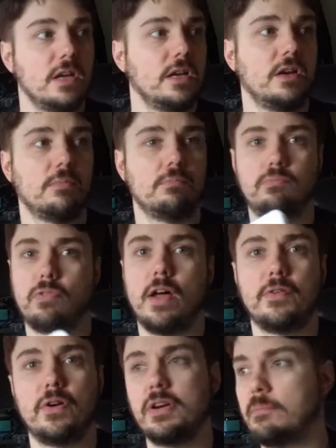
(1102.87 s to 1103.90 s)
your
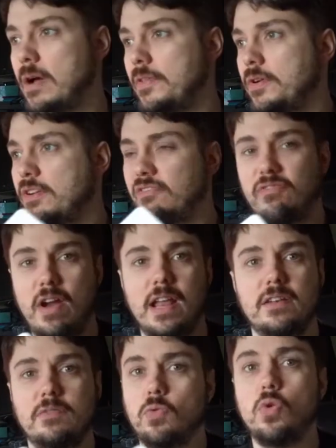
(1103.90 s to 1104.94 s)
brother, your mother, your
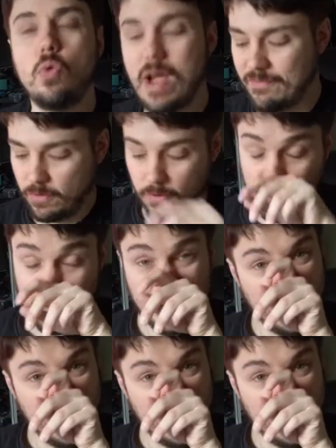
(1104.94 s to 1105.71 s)
friend, whoever,